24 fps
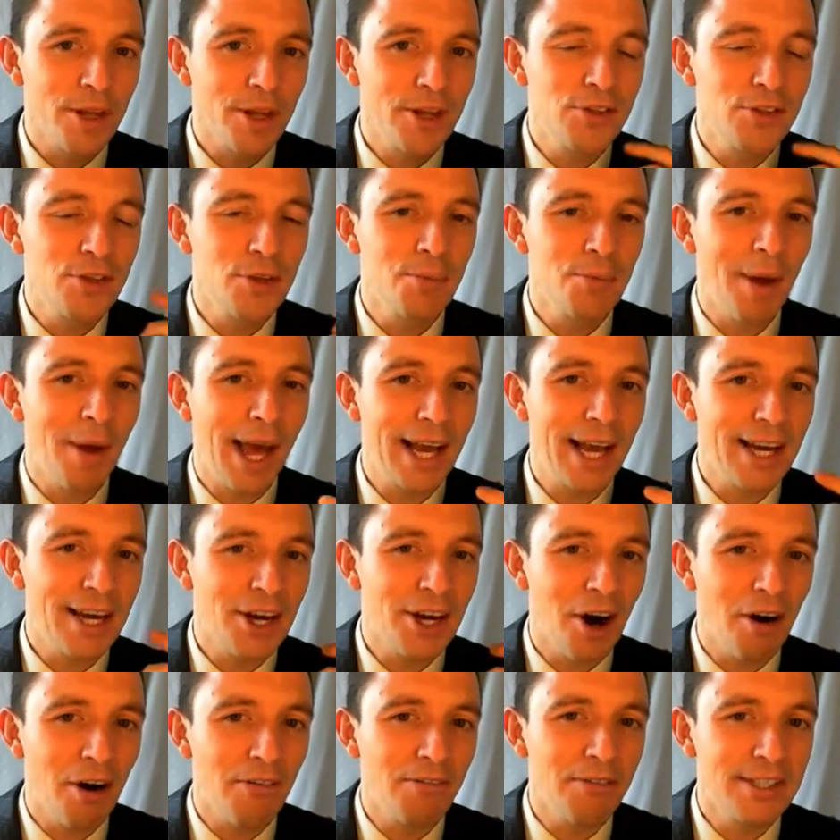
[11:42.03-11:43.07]
to make
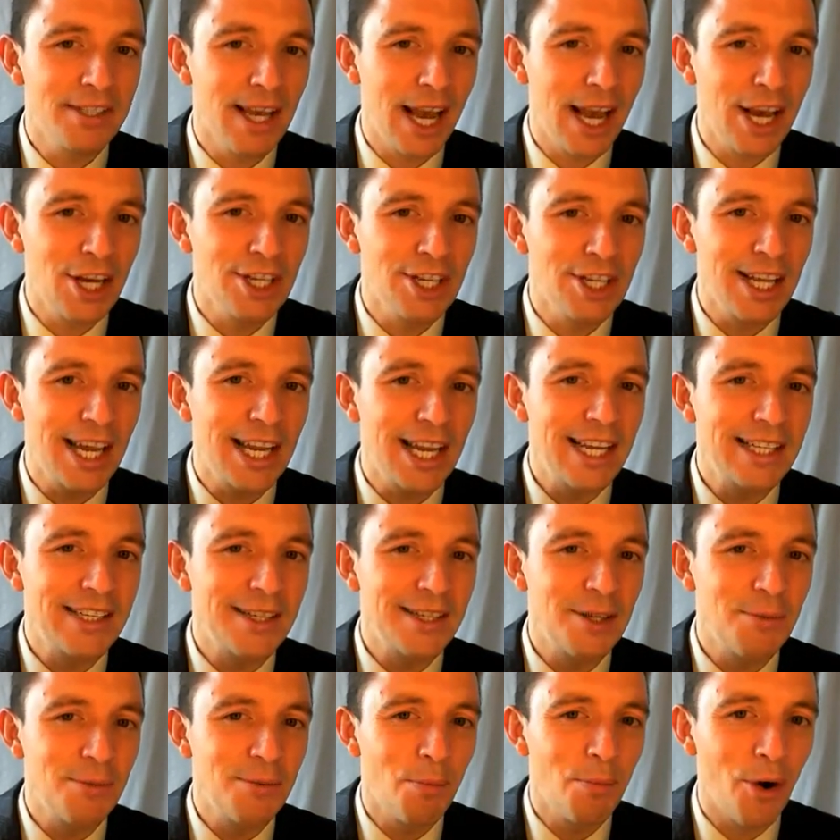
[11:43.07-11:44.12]
conversation a
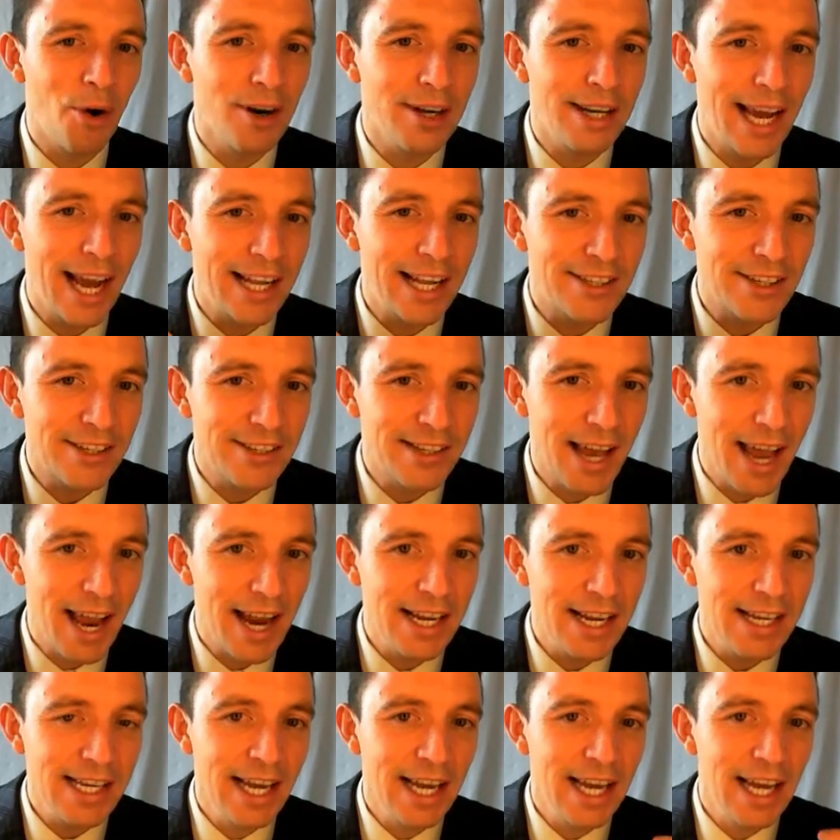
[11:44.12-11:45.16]
little more
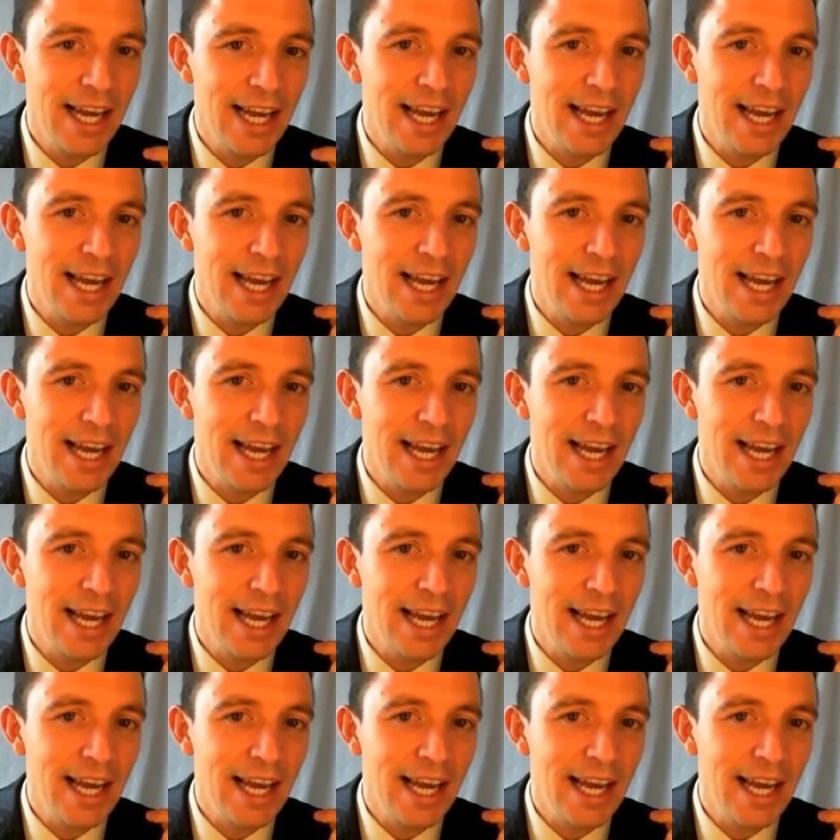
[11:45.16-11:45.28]
entertaining,